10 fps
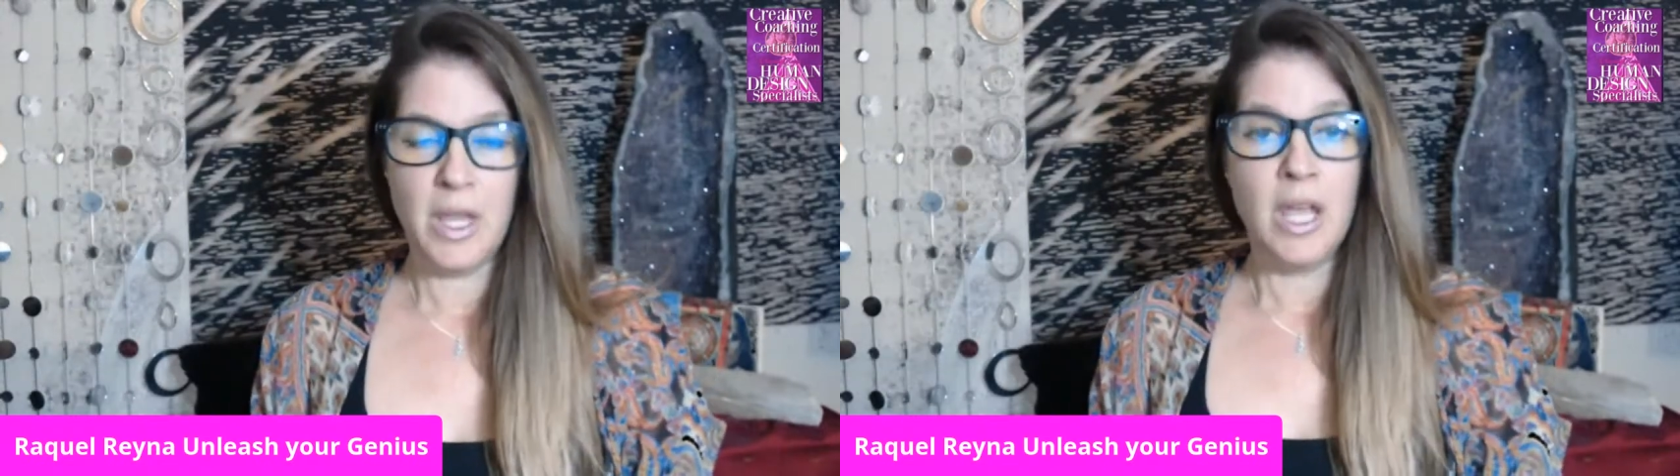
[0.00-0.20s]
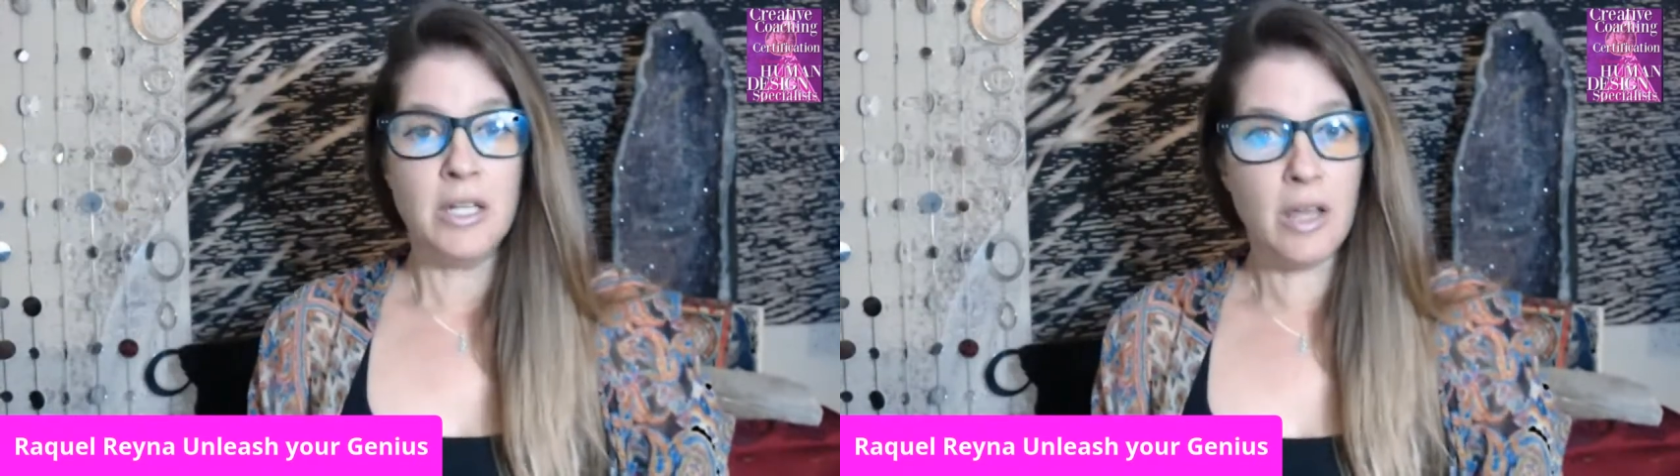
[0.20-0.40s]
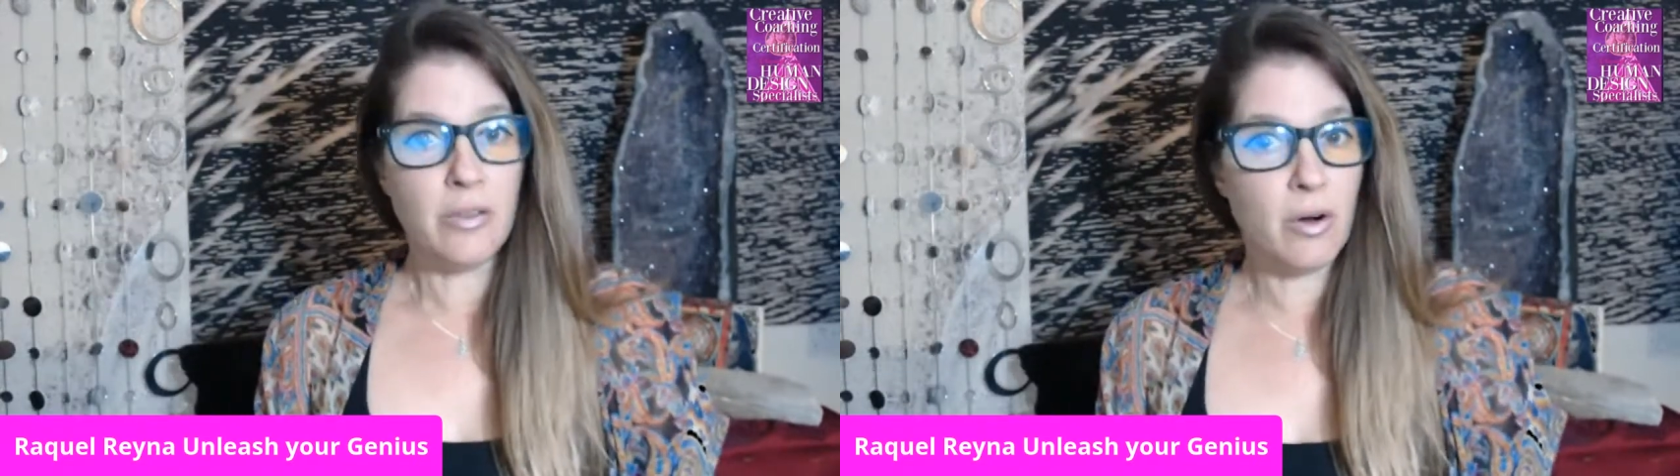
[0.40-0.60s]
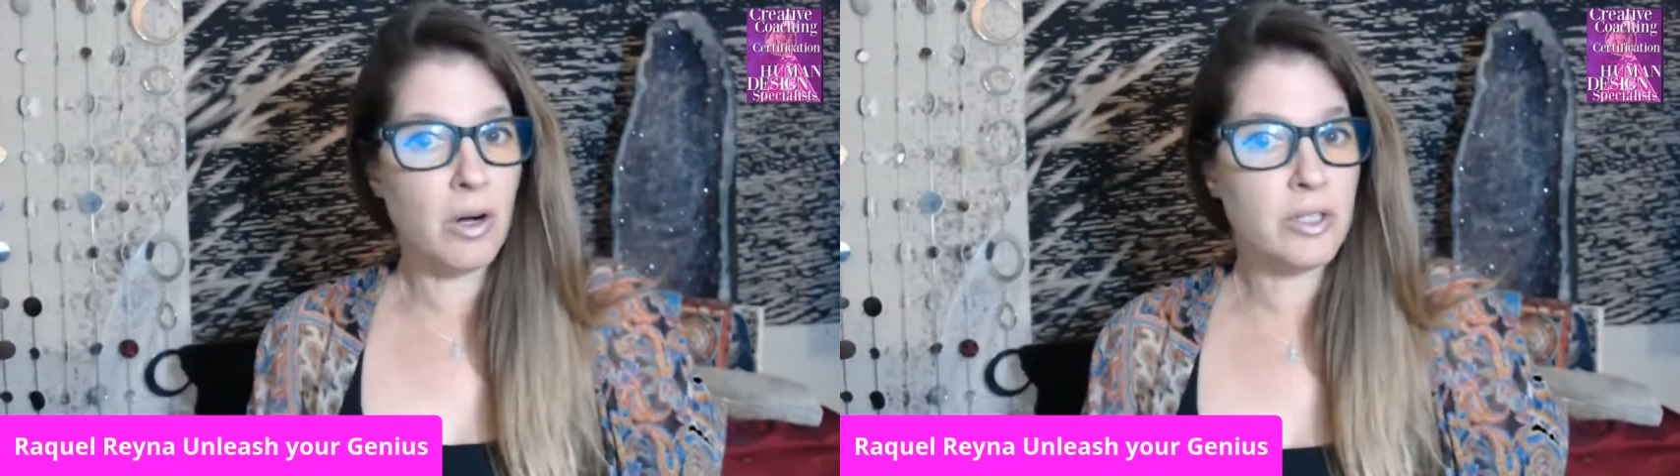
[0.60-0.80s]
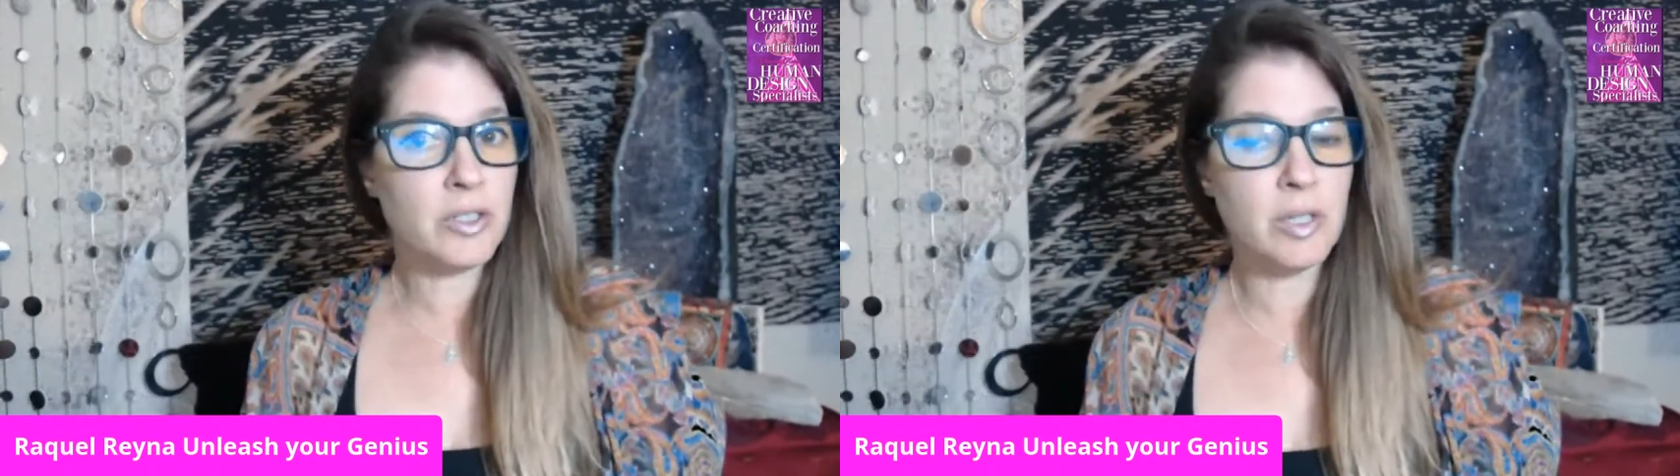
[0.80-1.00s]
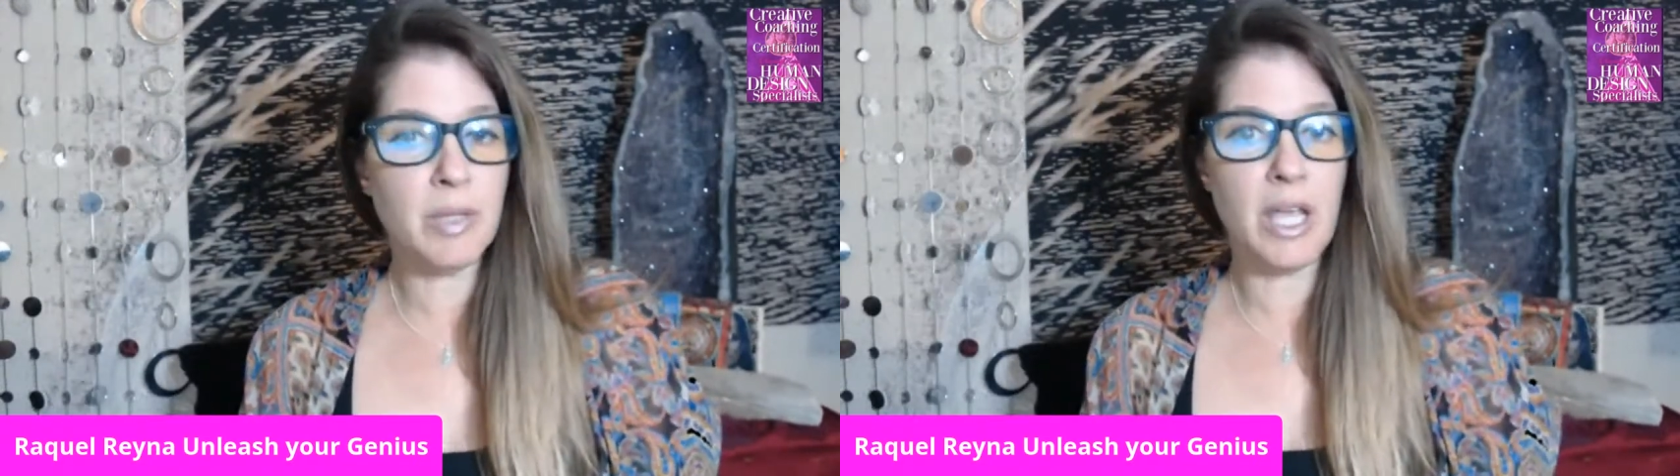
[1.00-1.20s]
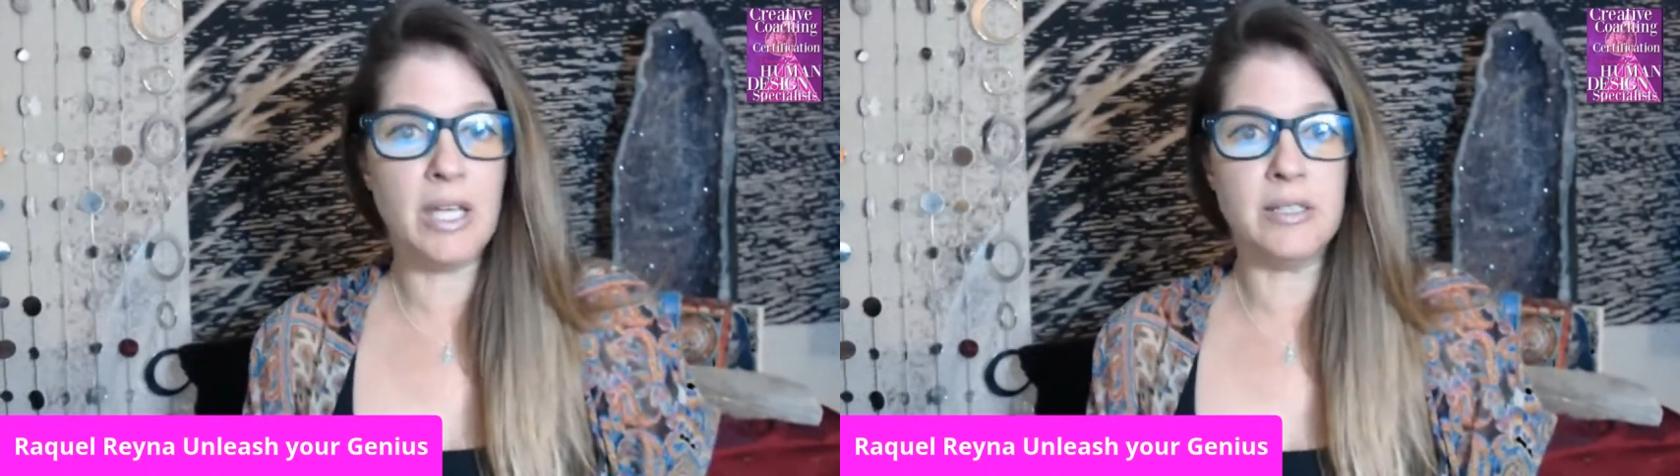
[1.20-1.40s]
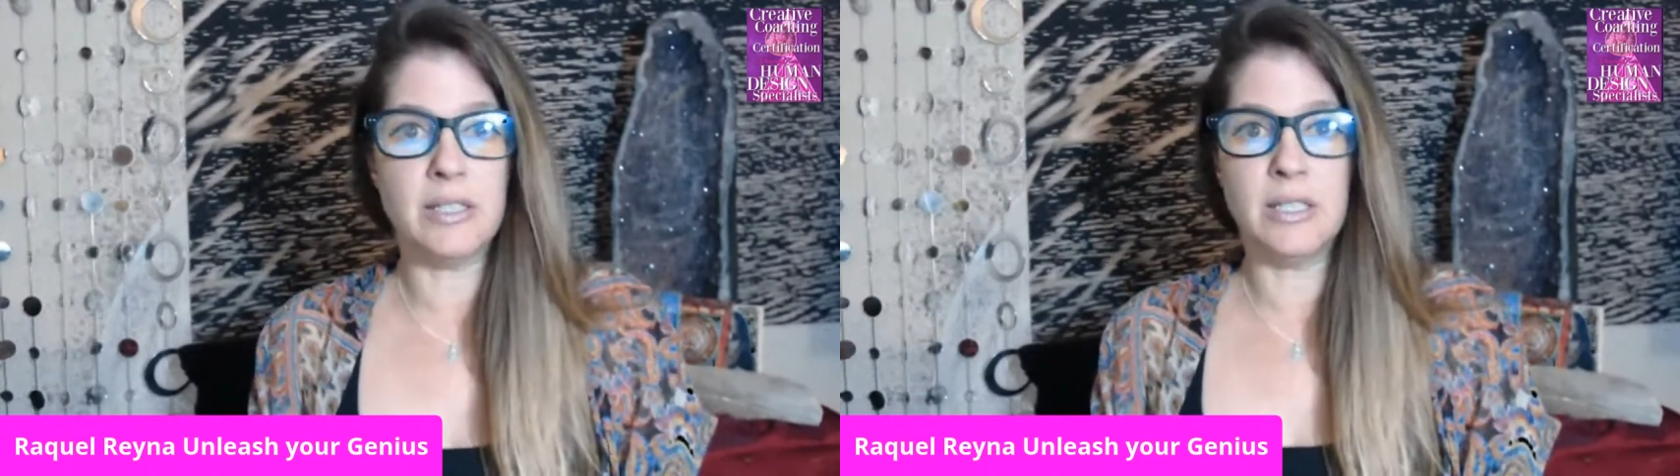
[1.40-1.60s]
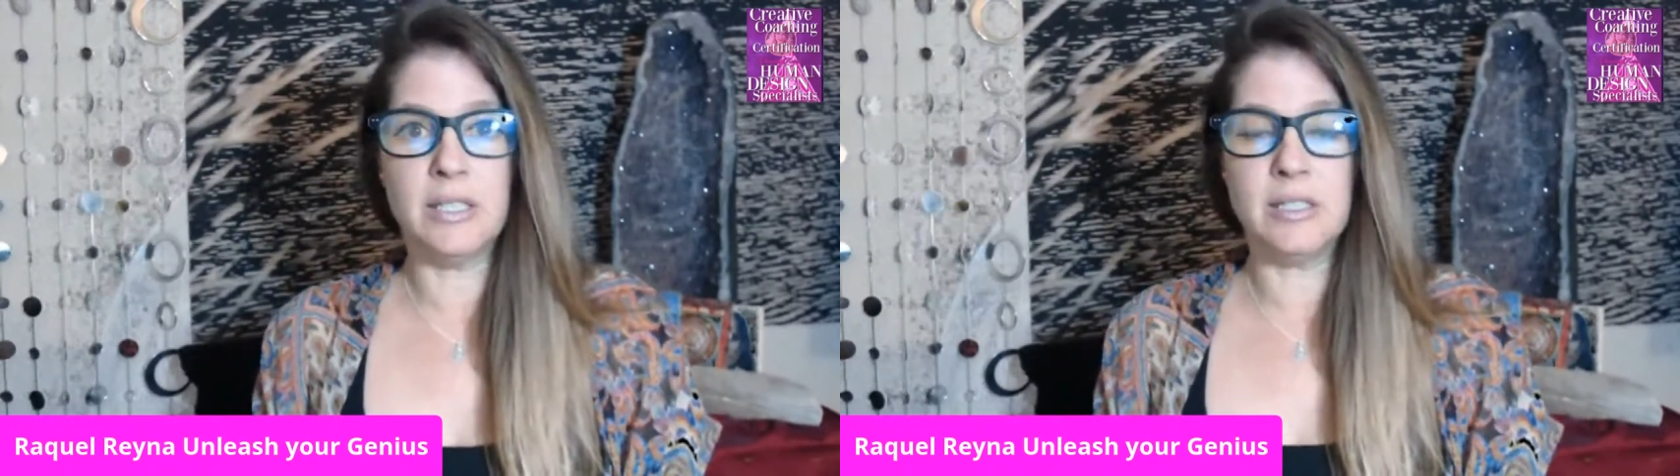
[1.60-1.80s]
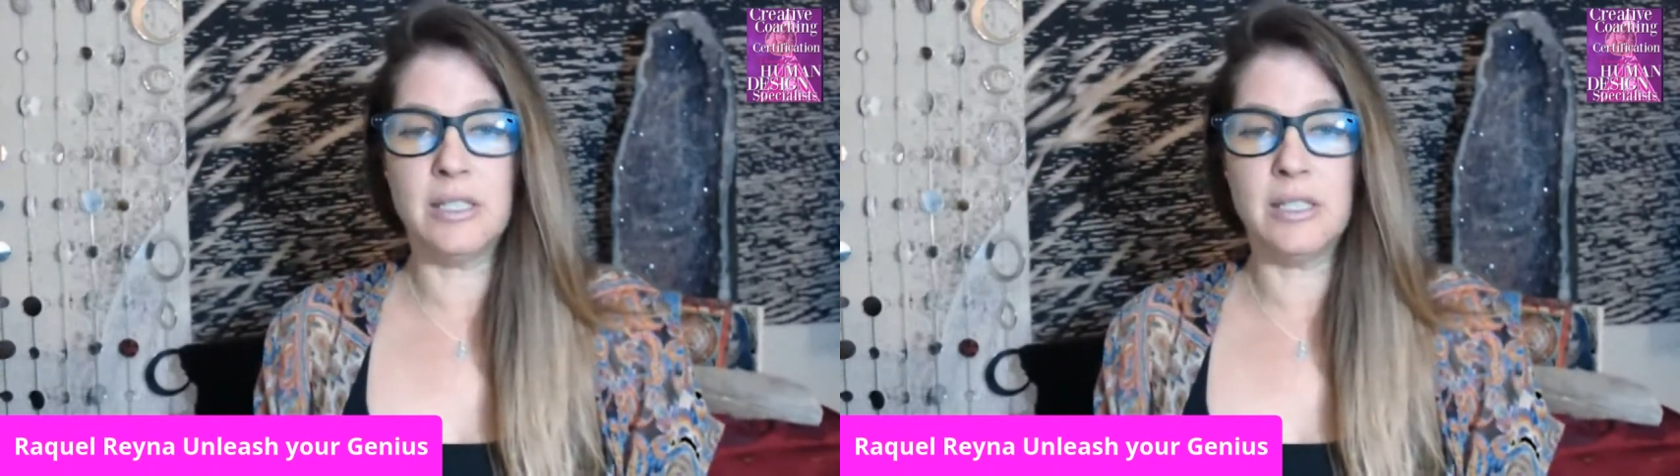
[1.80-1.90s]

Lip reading: Now, there are some cases